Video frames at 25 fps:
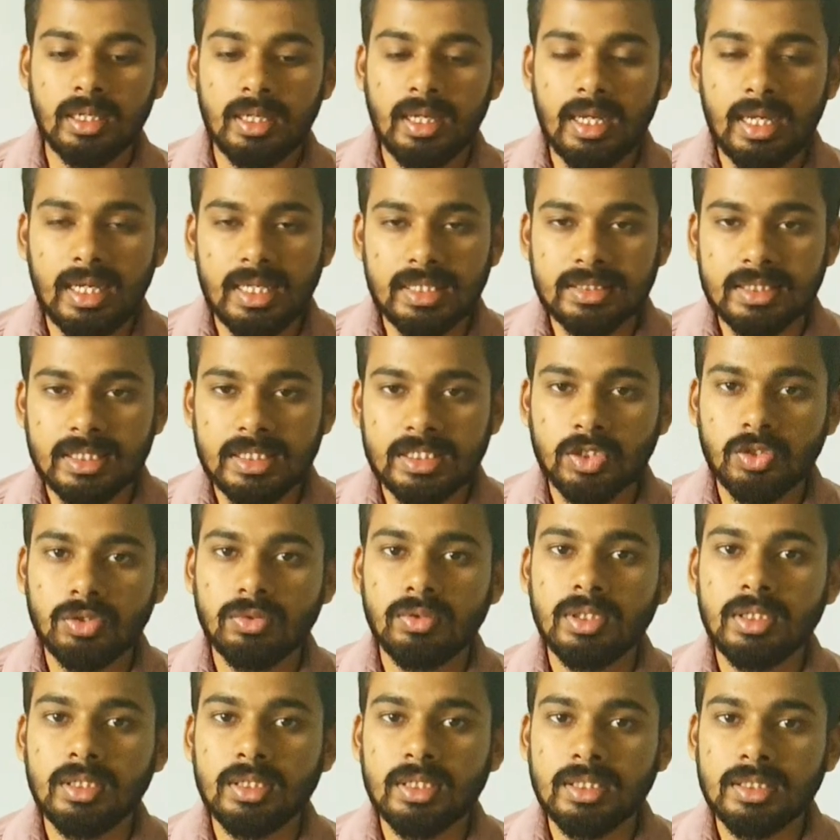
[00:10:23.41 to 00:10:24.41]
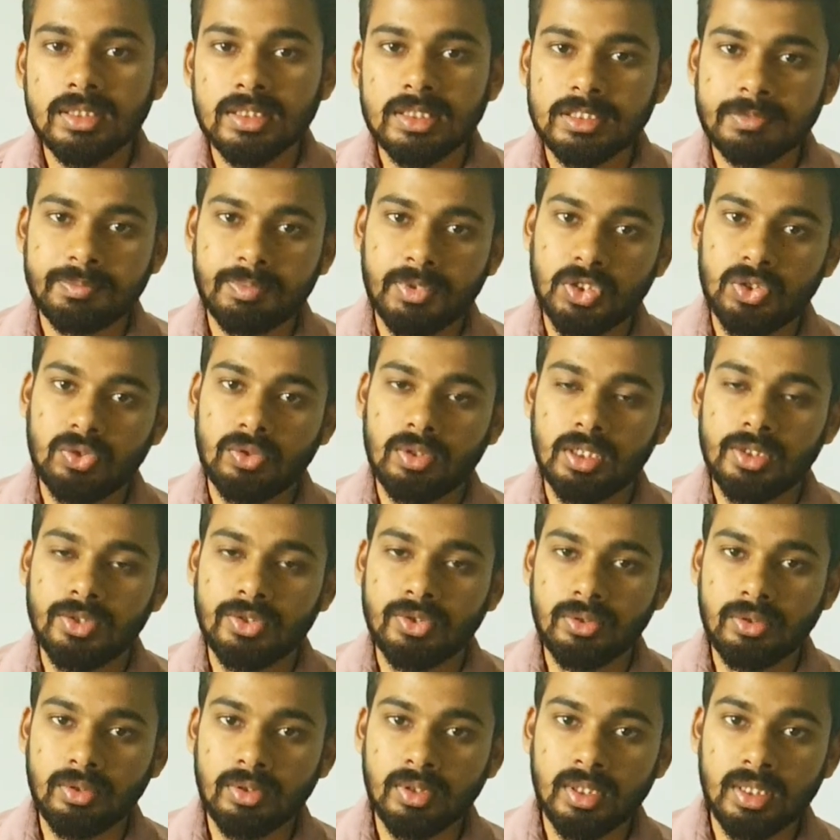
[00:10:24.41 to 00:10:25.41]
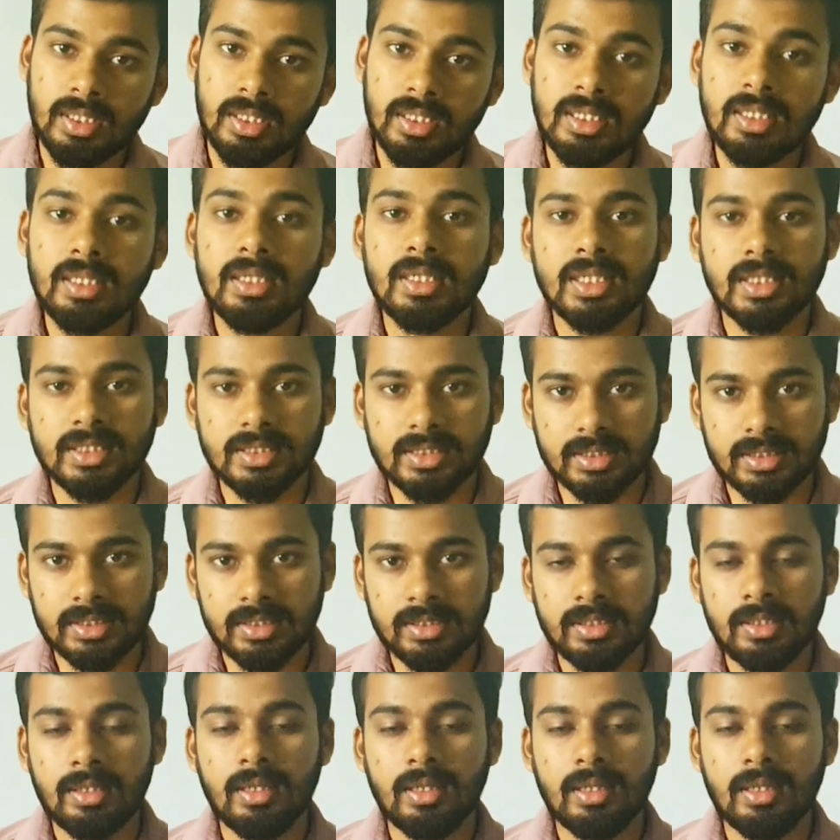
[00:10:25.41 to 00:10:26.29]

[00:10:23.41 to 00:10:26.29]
As x2 increases, P2 also increases.